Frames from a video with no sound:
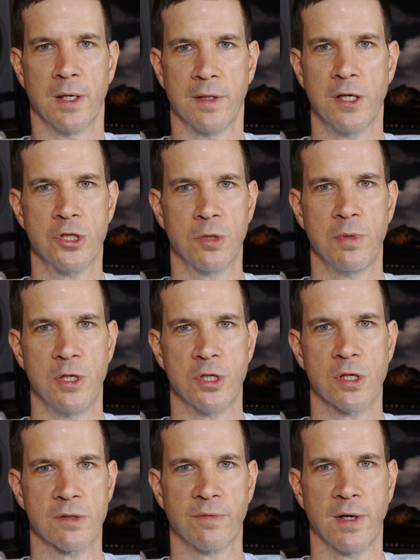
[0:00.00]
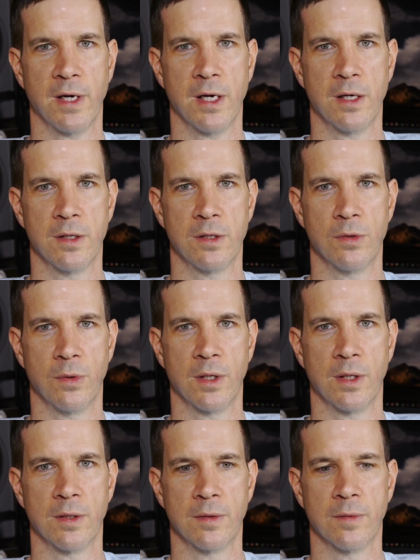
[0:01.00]
They should be just fine
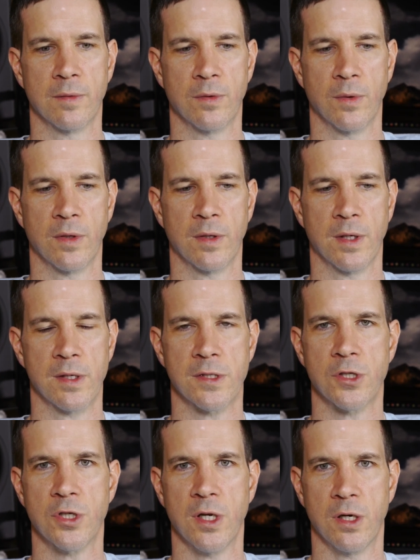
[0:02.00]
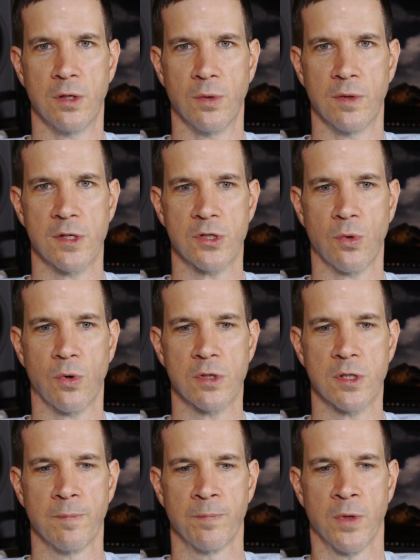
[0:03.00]
doing the things that you need to do in this course.
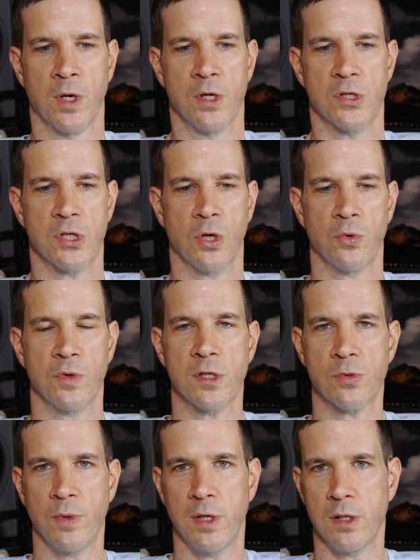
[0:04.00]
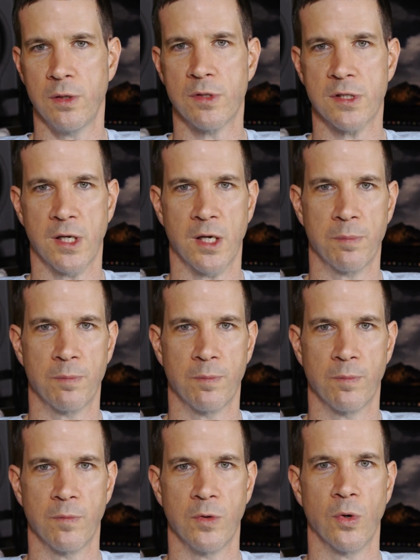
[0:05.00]
So this week you'd set up
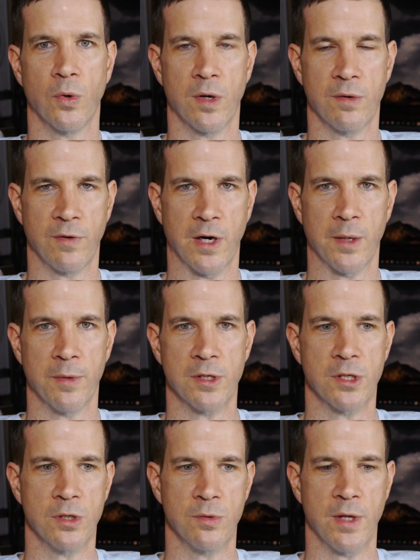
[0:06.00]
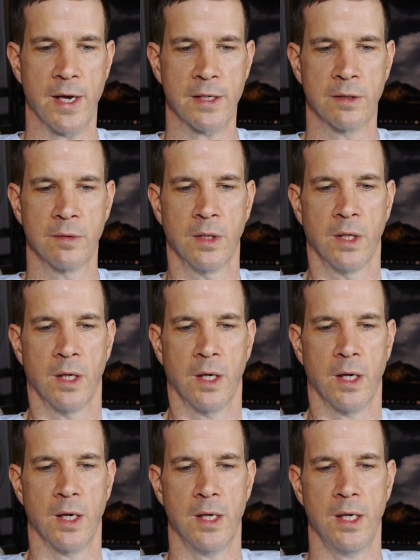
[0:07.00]
your environment to do
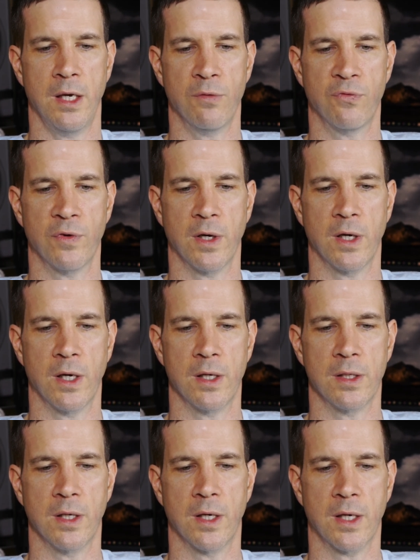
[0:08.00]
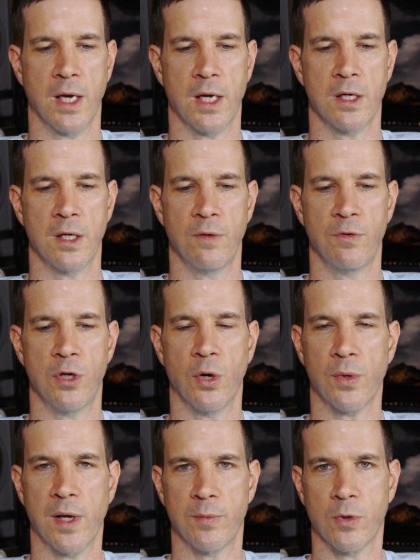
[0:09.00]
that. If you
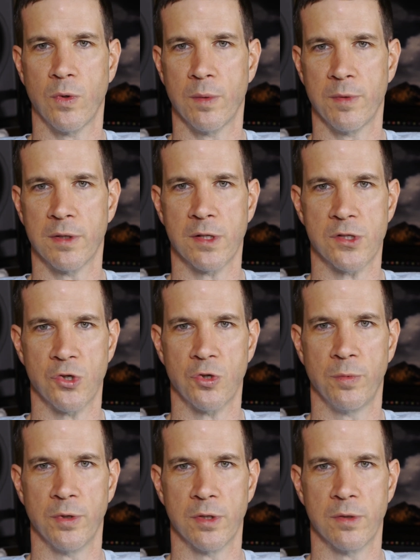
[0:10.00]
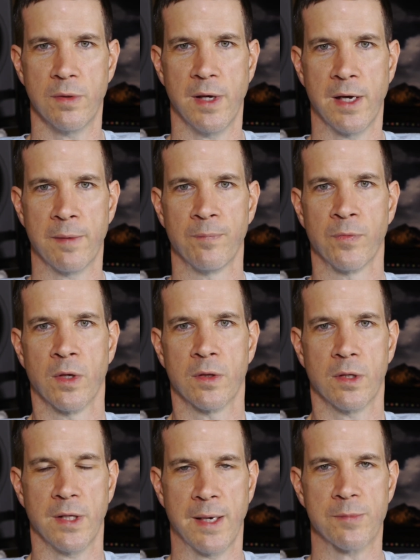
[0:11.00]
don't have equipment that's suitable to do that, the
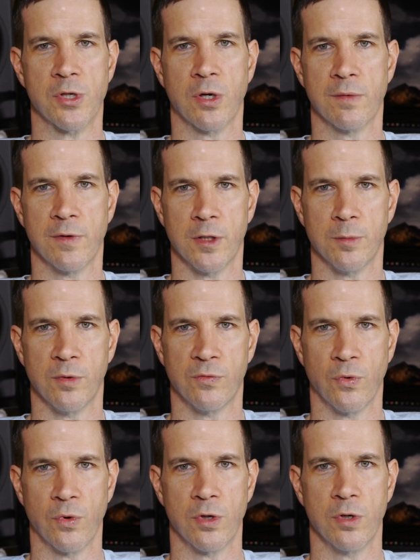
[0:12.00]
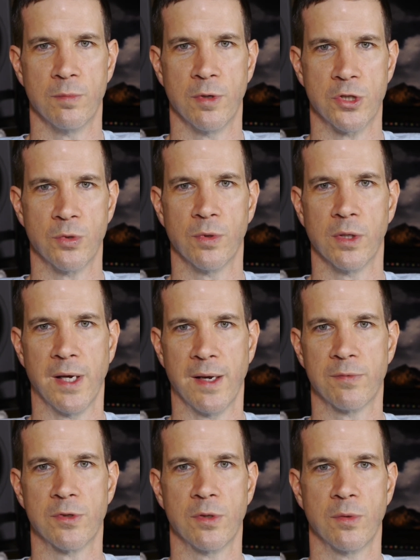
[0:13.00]
labs are available for you, but you will
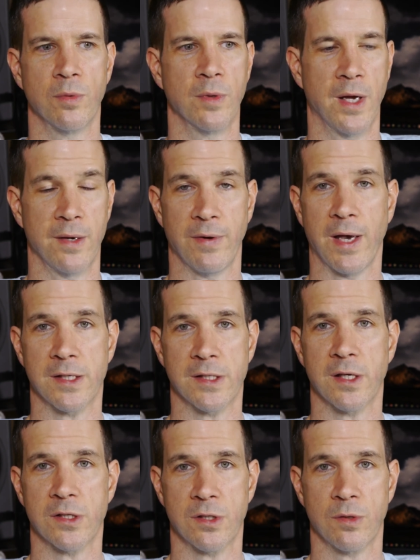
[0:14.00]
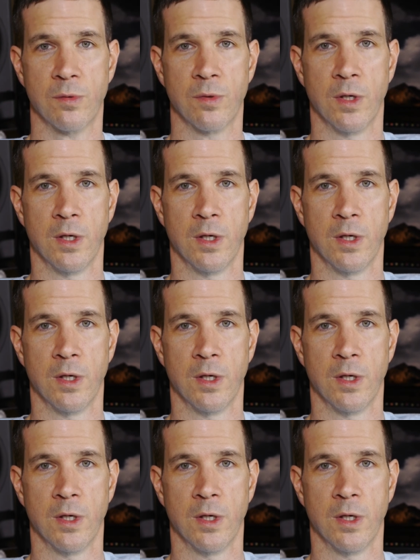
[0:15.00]
have to have access to